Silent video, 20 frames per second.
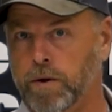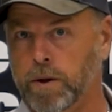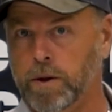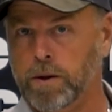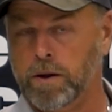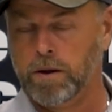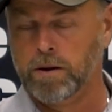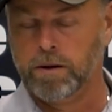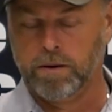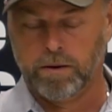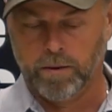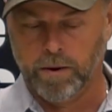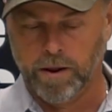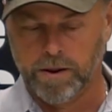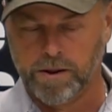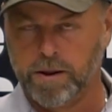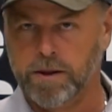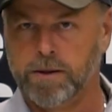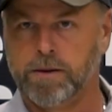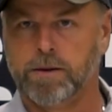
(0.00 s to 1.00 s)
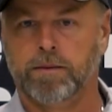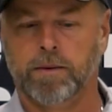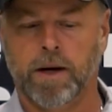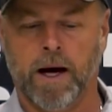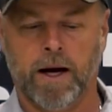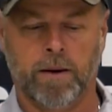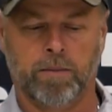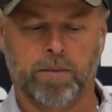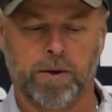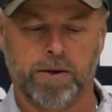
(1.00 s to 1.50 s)
Fuller, which is
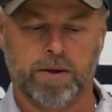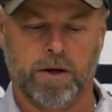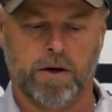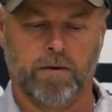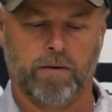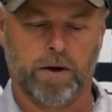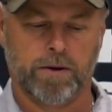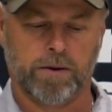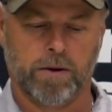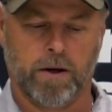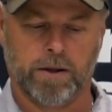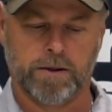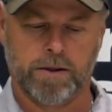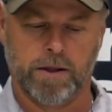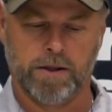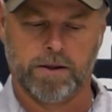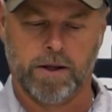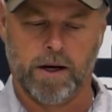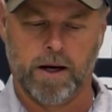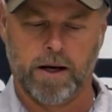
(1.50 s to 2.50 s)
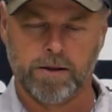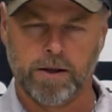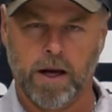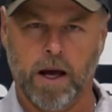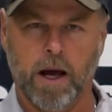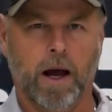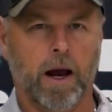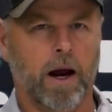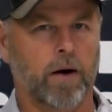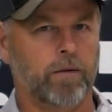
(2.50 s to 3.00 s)
90% of our trucks these days.
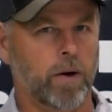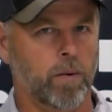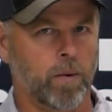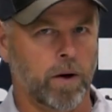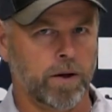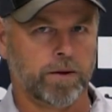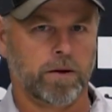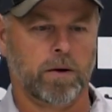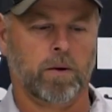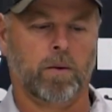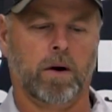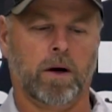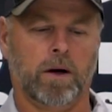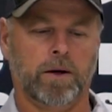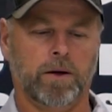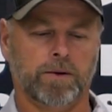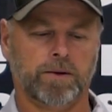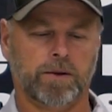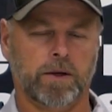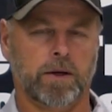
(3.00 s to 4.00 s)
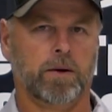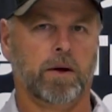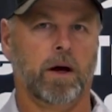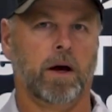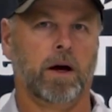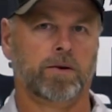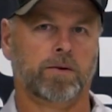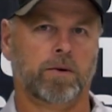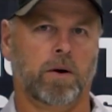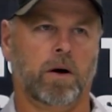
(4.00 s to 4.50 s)
Every once in a while you'll see
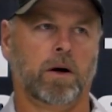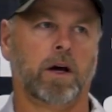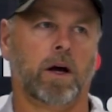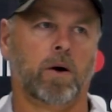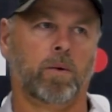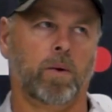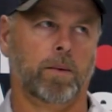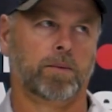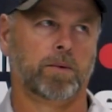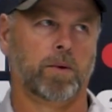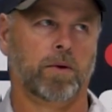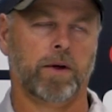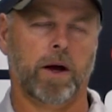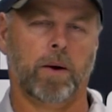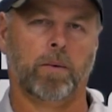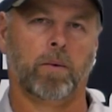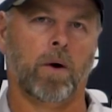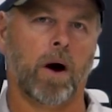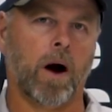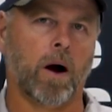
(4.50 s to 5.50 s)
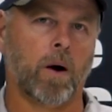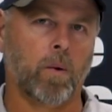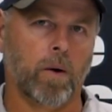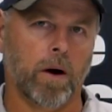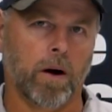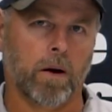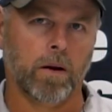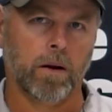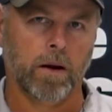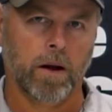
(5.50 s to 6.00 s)
a truck equipped with a
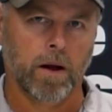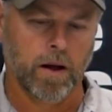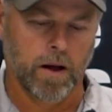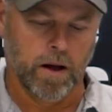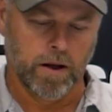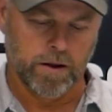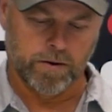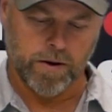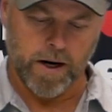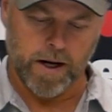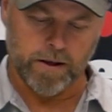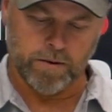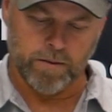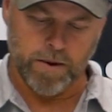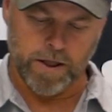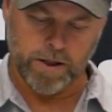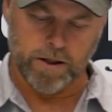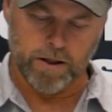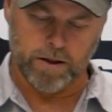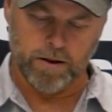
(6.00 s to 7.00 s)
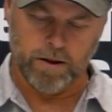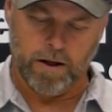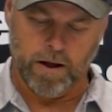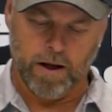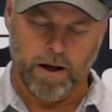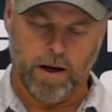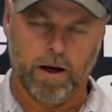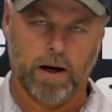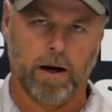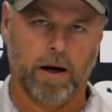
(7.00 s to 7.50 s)
Rockwell transmission.
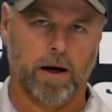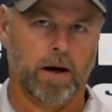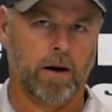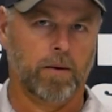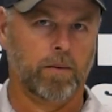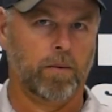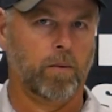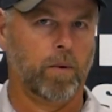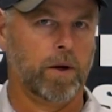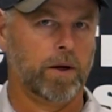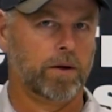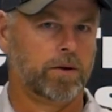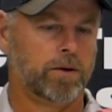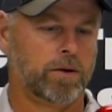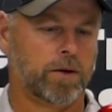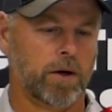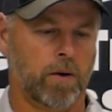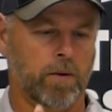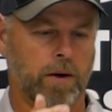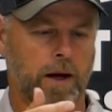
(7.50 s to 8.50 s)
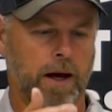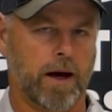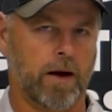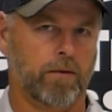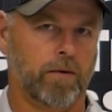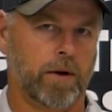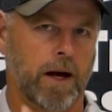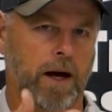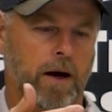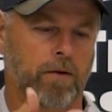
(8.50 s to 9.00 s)
We don't
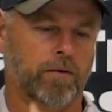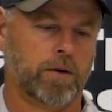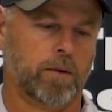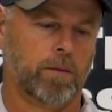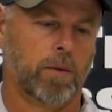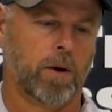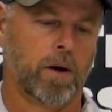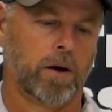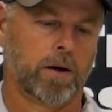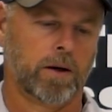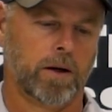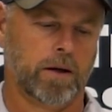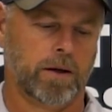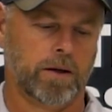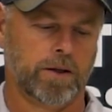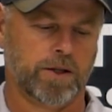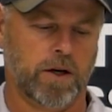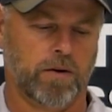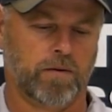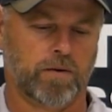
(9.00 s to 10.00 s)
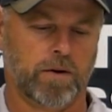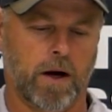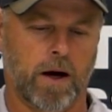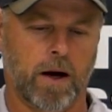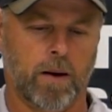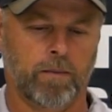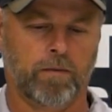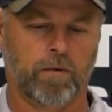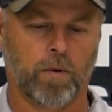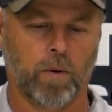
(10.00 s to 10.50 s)
have an aftermarket shift
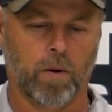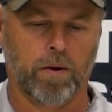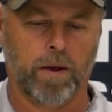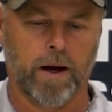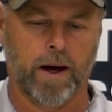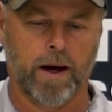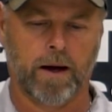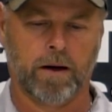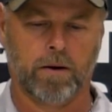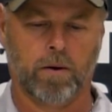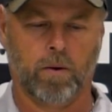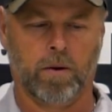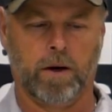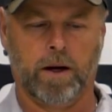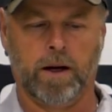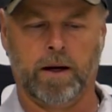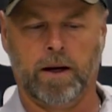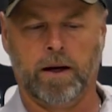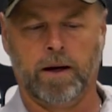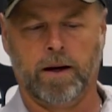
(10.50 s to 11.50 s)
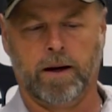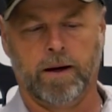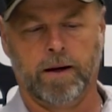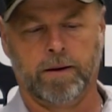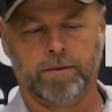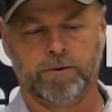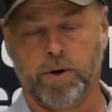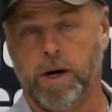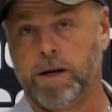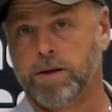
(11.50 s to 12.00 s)
knob for that or any
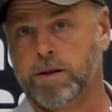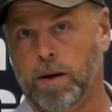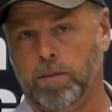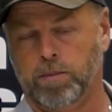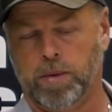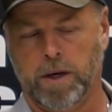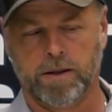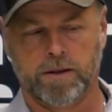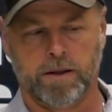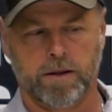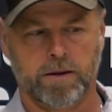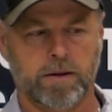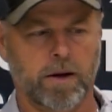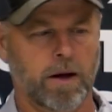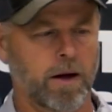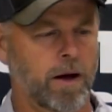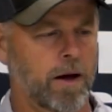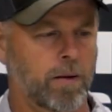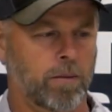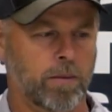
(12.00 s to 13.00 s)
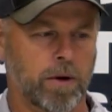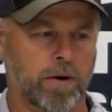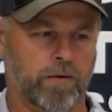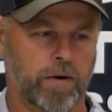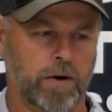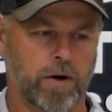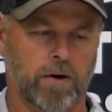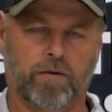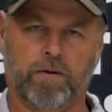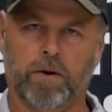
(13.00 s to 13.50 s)
dress-up pieces, but
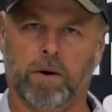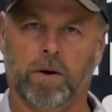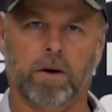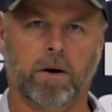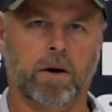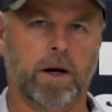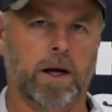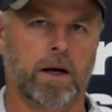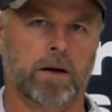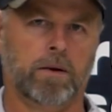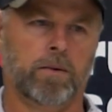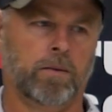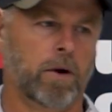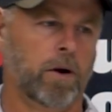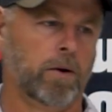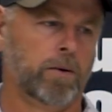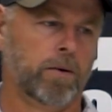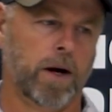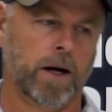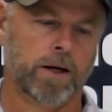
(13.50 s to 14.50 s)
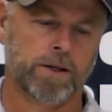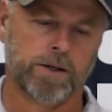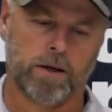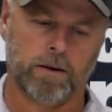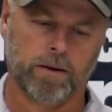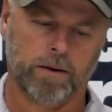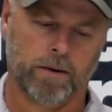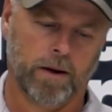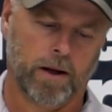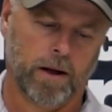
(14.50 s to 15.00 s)
for your Fuller, Eaton, Road
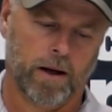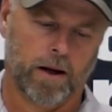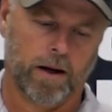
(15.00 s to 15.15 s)
Ranger,